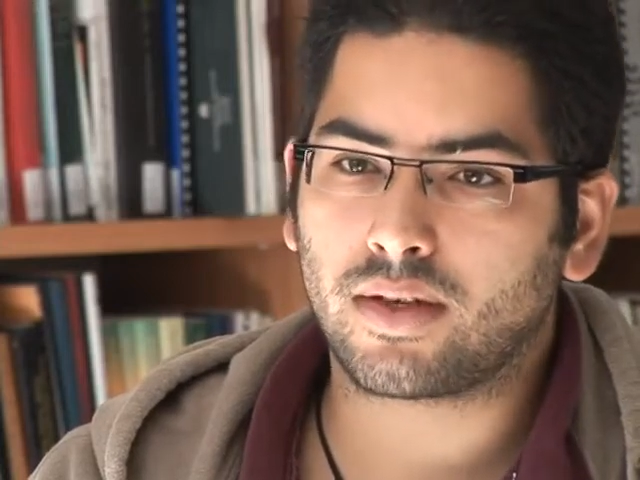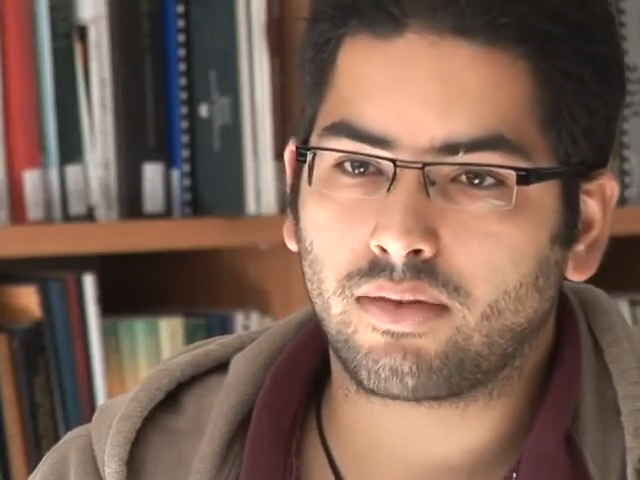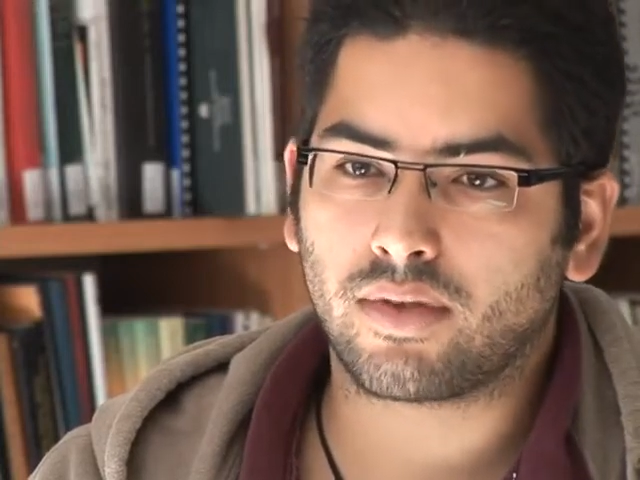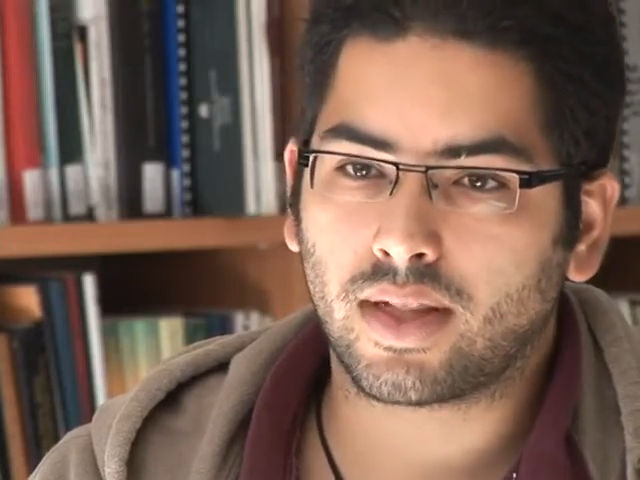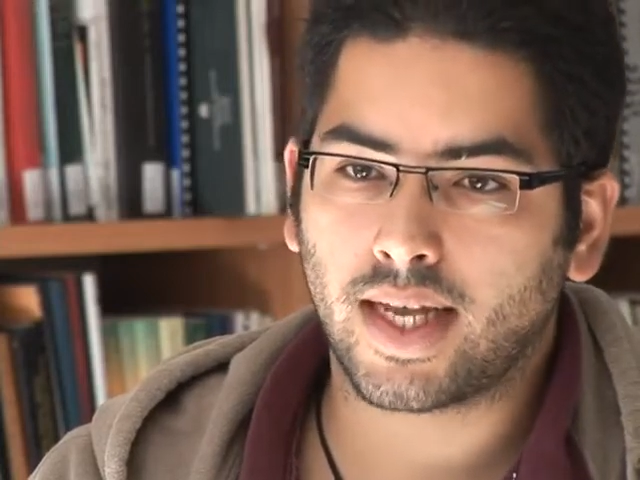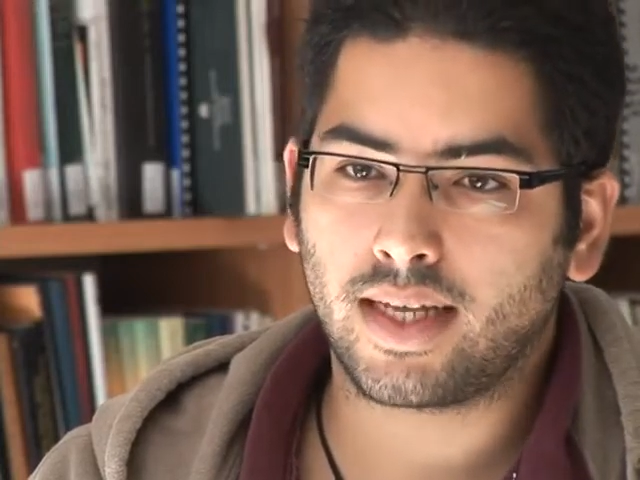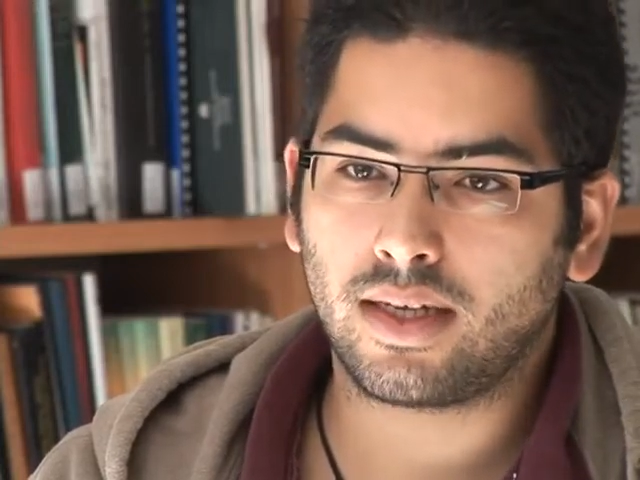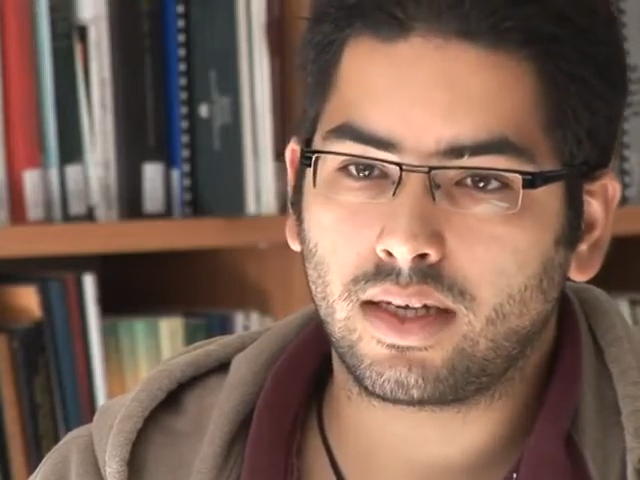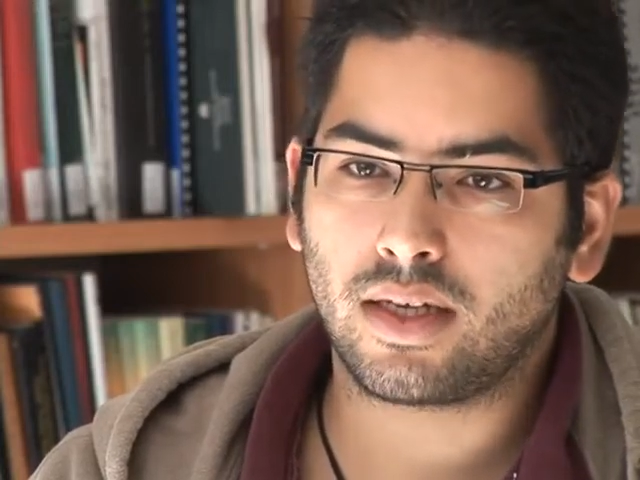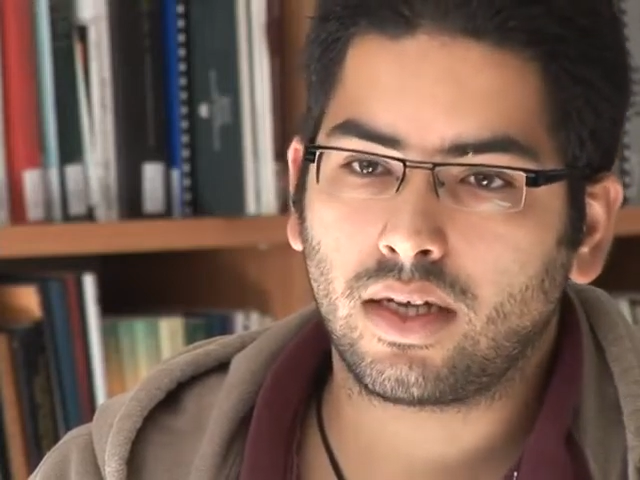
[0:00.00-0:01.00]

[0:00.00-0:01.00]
of the land